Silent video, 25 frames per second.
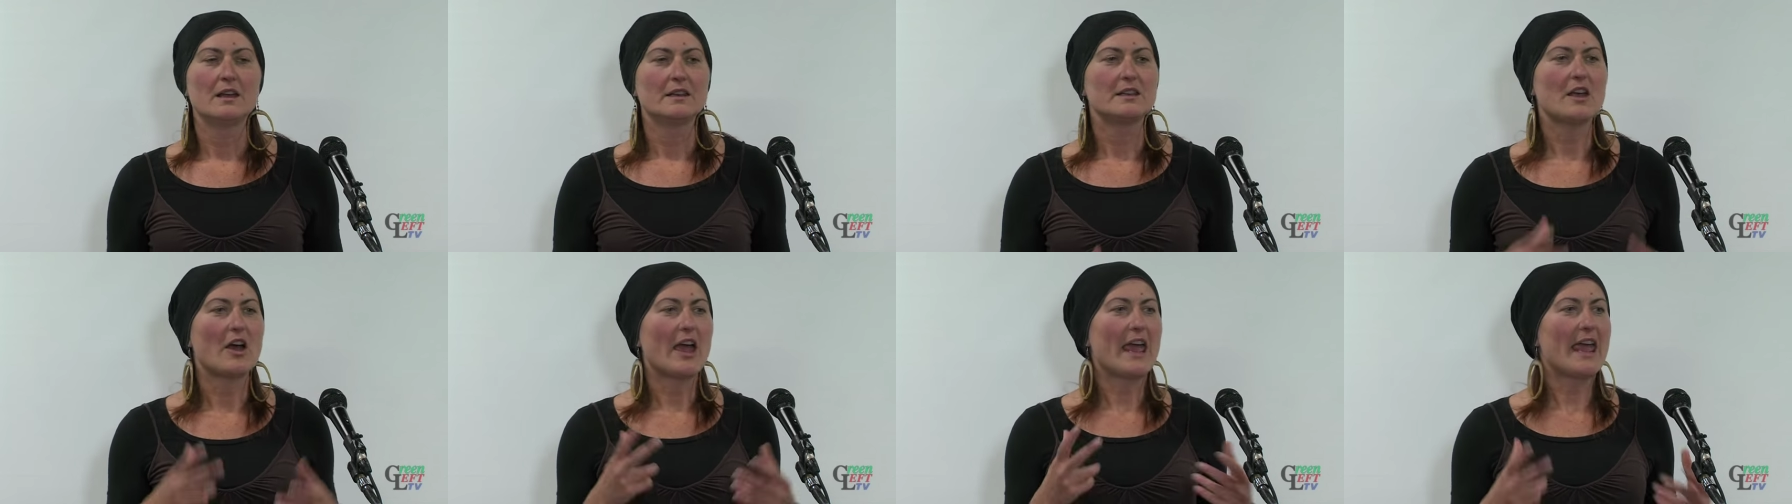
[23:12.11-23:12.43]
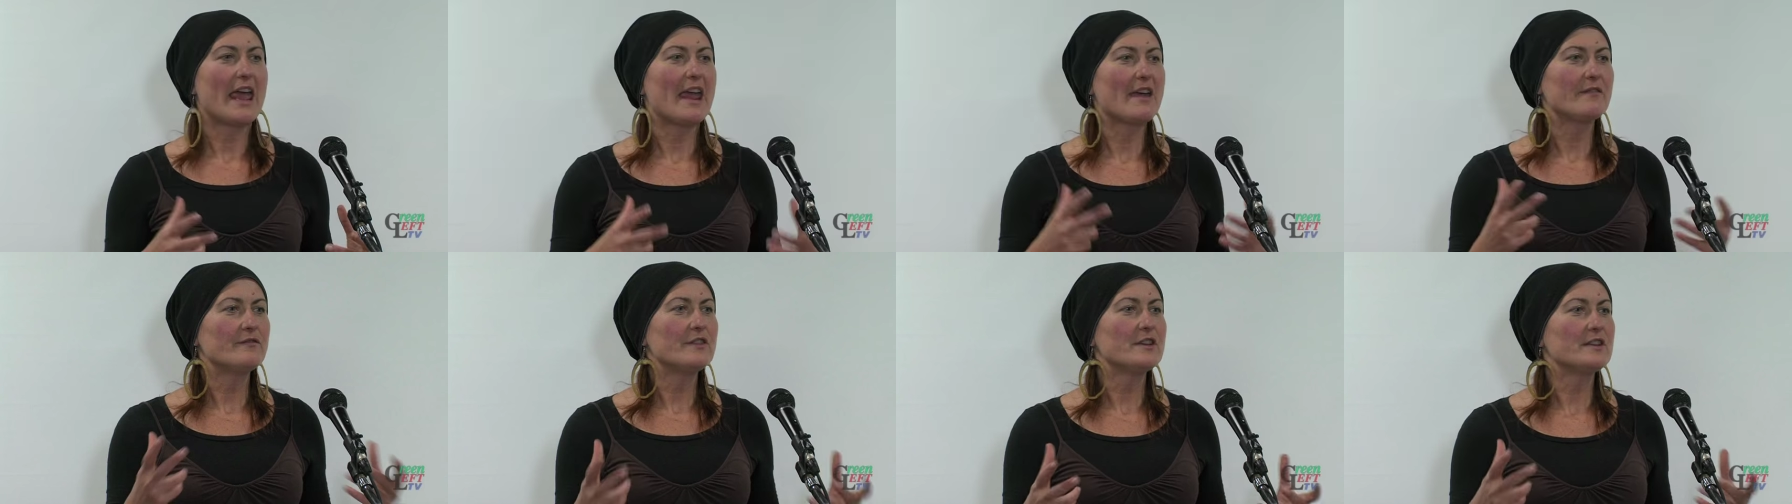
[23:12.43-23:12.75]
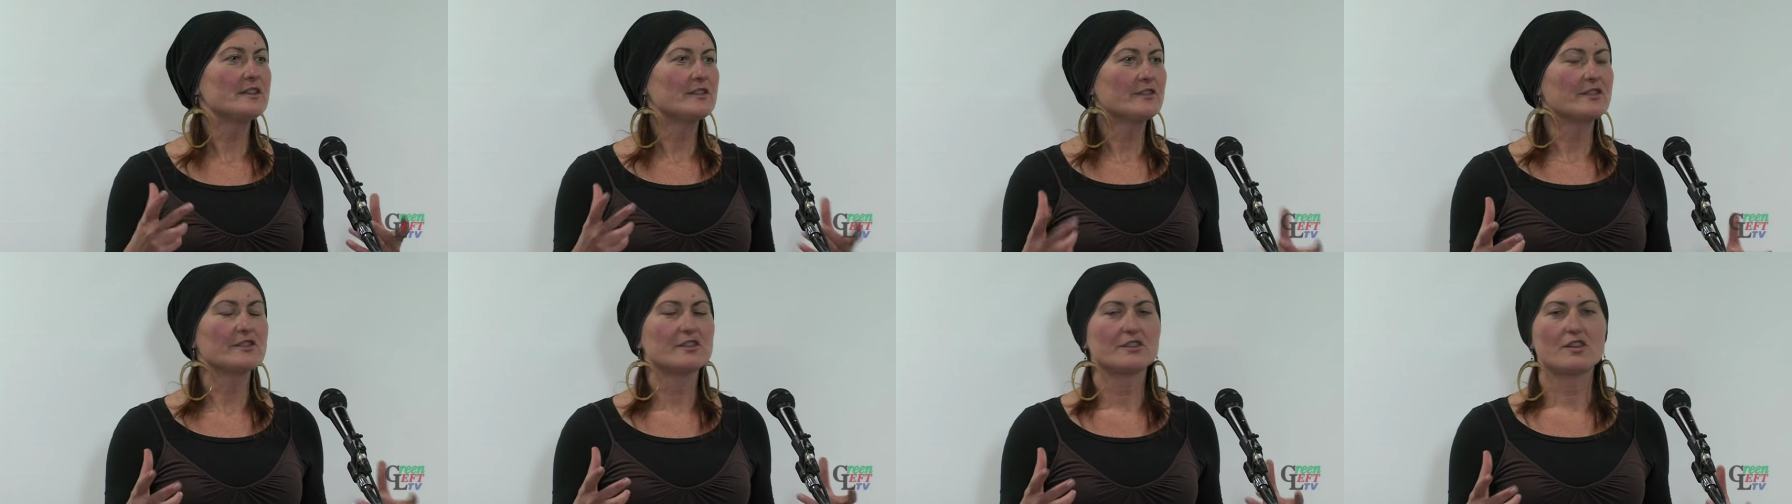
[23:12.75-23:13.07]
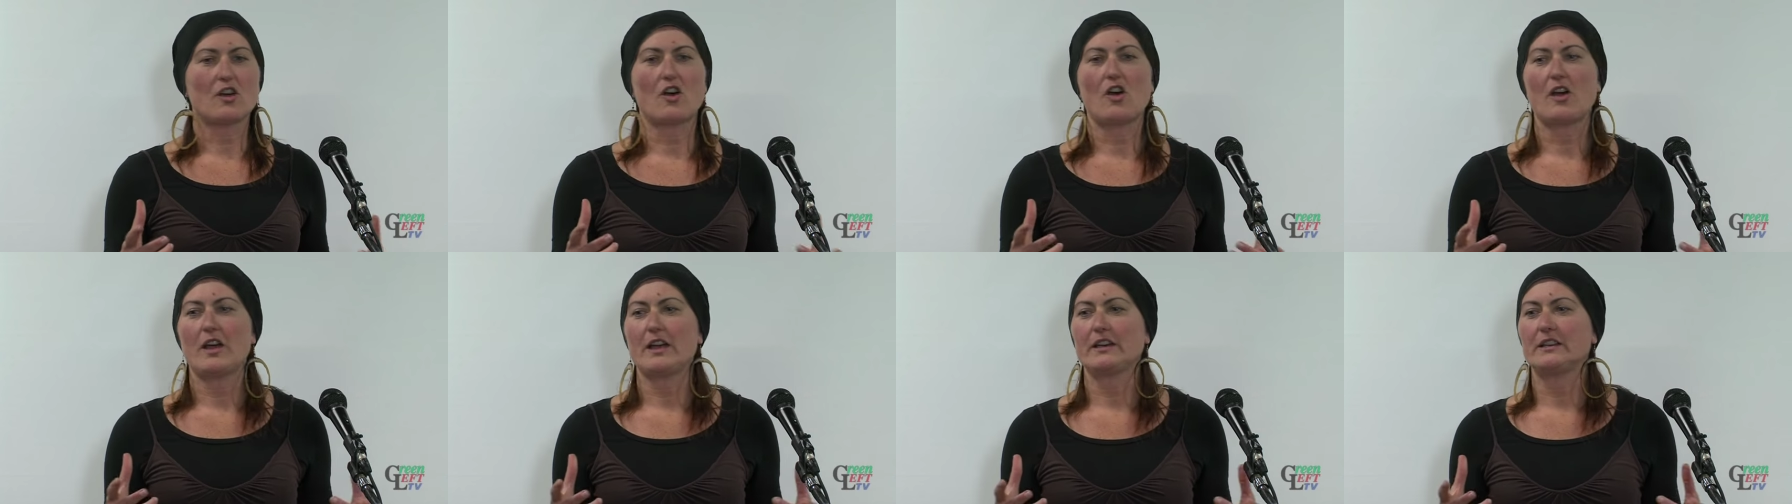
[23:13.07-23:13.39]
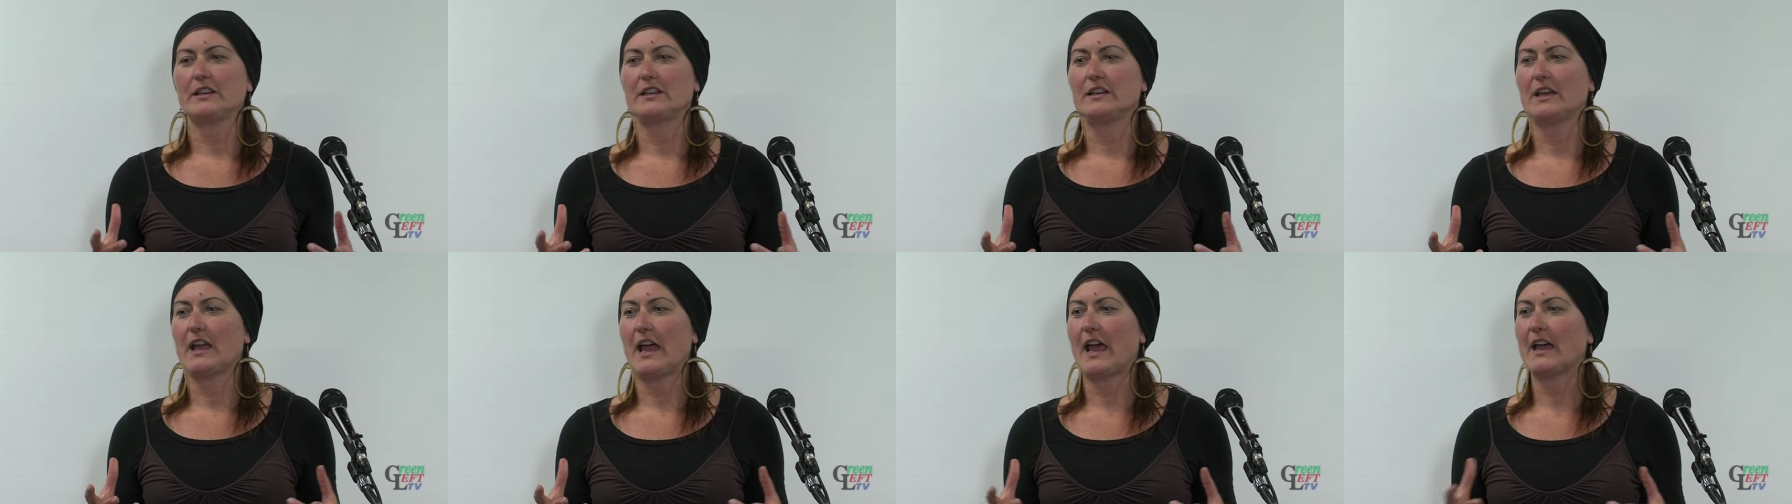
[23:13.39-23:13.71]
Now, every
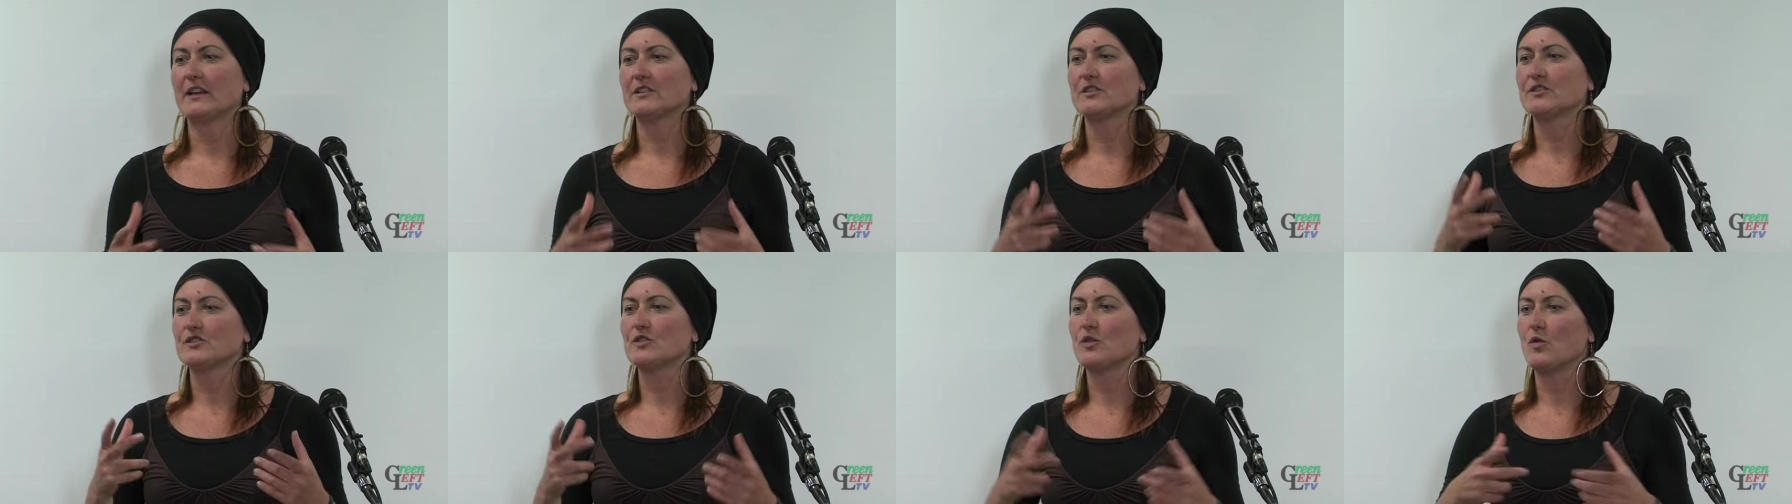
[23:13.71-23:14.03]
society had